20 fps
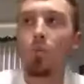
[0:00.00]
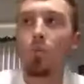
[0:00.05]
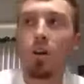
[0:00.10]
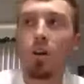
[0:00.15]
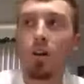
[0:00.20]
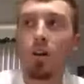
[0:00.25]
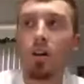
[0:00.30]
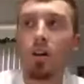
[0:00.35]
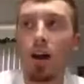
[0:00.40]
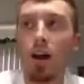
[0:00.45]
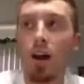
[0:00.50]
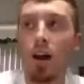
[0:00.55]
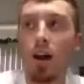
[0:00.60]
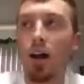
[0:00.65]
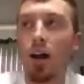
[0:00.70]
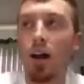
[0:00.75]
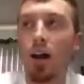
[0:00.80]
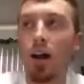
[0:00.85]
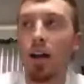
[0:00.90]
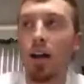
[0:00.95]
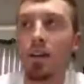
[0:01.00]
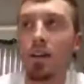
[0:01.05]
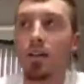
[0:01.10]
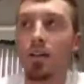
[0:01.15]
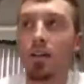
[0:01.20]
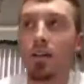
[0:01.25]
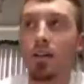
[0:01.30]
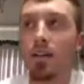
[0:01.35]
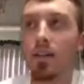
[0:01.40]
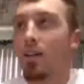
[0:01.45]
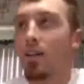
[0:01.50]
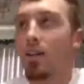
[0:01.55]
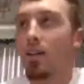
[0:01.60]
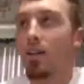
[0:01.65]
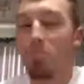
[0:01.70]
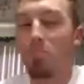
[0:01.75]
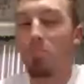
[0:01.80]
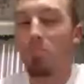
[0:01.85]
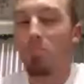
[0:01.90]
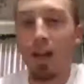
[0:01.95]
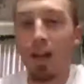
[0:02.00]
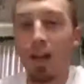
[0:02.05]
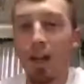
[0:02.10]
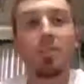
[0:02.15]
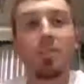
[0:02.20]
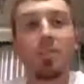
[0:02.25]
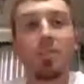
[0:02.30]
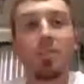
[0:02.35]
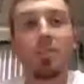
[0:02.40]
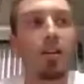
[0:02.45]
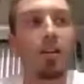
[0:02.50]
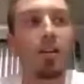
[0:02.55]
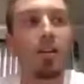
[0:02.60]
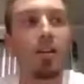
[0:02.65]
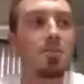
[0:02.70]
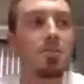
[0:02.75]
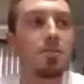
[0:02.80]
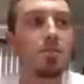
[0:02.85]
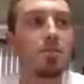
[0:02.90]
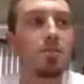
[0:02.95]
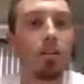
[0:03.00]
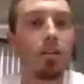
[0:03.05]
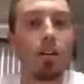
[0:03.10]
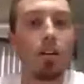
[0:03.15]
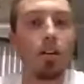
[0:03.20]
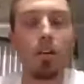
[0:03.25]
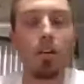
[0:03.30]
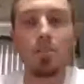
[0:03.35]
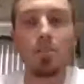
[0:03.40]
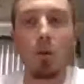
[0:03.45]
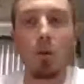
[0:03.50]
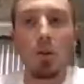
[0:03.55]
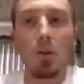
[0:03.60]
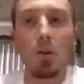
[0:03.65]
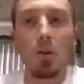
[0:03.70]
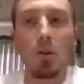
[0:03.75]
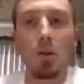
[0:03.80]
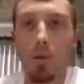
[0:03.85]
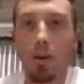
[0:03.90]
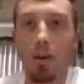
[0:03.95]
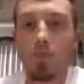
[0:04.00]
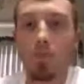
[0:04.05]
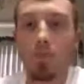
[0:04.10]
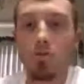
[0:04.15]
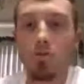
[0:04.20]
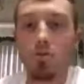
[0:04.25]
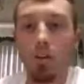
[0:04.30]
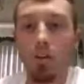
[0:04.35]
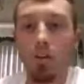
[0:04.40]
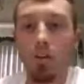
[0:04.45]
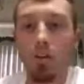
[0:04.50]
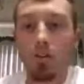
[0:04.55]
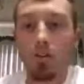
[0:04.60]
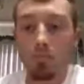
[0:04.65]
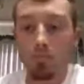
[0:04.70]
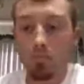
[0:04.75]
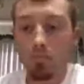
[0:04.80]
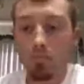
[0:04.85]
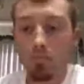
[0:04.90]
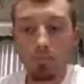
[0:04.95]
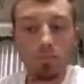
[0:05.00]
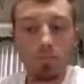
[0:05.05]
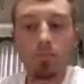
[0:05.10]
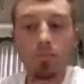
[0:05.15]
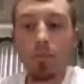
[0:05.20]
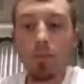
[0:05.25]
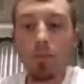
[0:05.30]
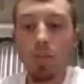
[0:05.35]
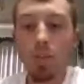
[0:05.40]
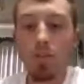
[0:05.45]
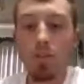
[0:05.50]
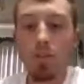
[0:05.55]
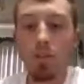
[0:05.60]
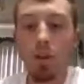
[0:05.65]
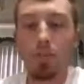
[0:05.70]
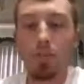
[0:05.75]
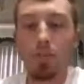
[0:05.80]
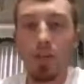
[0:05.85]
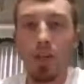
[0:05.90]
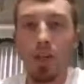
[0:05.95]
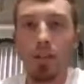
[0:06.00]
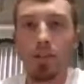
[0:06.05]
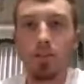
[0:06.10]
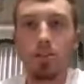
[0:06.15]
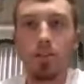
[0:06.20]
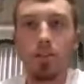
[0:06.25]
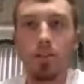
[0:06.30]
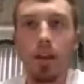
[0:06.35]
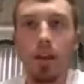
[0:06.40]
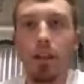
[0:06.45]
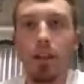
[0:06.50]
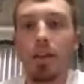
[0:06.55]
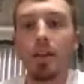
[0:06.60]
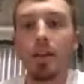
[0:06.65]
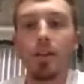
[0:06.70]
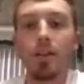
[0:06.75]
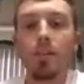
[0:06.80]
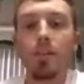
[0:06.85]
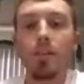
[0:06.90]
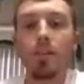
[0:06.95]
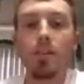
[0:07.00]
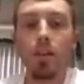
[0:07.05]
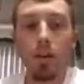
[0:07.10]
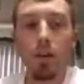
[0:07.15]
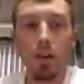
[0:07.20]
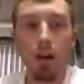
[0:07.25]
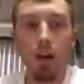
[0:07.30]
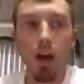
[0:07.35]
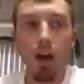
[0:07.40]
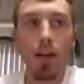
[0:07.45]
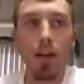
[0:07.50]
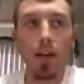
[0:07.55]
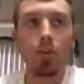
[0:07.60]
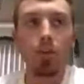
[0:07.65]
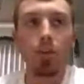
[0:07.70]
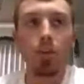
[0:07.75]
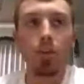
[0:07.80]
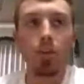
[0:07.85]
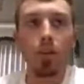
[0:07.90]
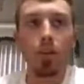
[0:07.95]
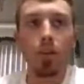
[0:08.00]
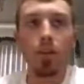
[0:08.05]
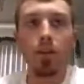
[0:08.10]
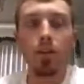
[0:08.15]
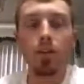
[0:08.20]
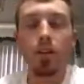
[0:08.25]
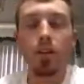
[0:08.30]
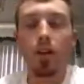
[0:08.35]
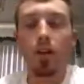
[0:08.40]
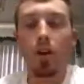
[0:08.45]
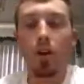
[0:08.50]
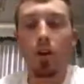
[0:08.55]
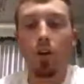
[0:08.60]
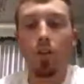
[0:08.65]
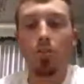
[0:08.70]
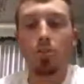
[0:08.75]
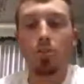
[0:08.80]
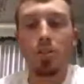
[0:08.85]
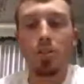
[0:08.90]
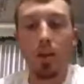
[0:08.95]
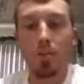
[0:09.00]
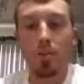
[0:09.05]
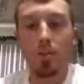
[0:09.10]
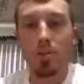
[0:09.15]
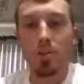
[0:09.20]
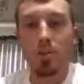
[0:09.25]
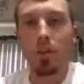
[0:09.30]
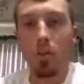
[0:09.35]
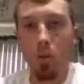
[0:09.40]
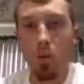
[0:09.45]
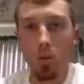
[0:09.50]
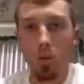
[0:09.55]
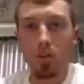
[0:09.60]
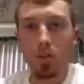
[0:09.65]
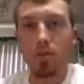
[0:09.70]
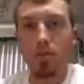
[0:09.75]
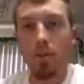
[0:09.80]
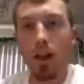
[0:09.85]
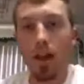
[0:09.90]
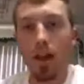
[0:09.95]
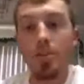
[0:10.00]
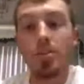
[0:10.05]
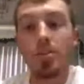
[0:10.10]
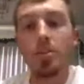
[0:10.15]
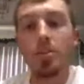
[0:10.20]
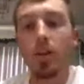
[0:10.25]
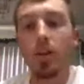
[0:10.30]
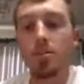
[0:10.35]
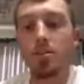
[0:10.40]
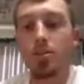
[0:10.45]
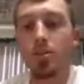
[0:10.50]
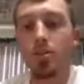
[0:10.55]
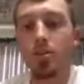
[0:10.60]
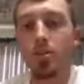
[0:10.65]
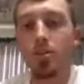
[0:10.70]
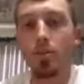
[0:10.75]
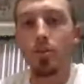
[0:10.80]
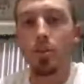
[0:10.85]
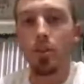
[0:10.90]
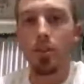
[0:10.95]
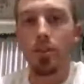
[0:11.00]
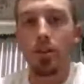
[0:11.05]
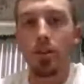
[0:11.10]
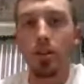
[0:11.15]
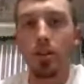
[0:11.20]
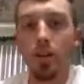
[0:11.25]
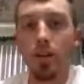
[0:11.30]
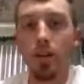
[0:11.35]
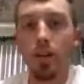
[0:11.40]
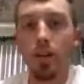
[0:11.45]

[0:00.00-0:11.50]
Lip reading: Well, I love math and science. It's always been my strong subjects, and I took a college chemistry course last year as a junior.